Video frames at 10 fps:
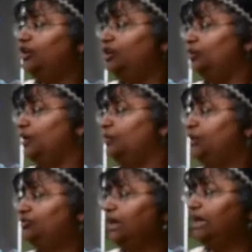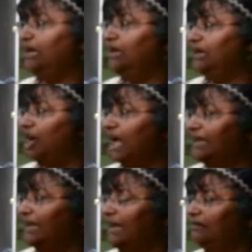when we traded and
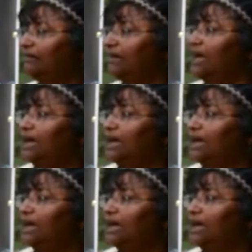got things,